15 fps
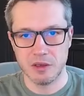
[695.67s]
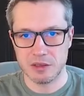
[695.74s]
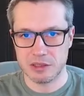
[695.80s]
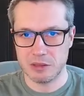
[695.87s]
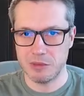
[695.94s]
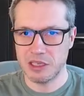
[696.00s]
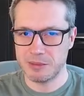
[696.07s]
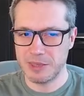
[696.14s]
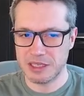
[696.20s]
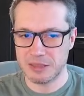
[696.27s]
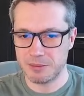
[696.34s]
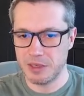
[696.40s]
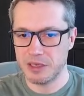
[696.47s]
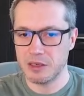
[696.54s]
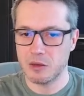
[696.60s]
So let me
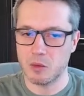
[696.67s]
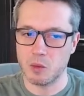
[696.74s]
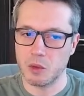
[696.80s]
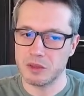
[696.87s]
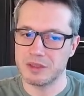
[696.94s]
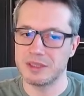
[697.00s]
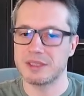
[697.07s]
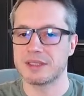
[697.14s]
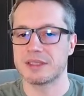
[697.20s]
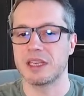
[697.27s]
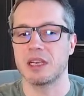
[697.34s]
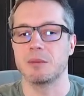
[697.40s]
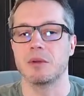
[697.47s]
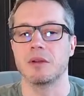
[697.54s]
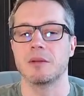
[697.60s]
explain what this
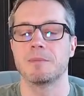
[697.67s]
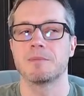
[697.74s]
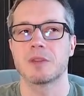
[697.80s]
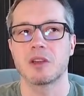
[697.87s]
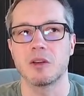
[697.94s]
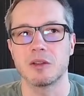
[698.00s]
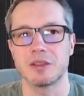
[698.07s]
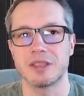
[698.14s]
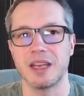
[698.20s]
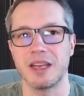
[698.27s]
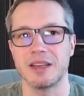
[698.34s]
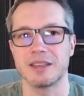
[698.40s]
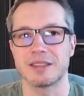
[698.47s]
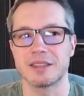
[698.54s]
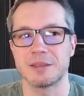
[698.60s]
table
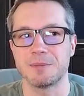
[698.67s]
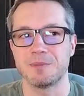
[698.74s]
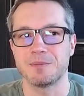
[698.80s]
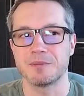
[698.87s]
contains.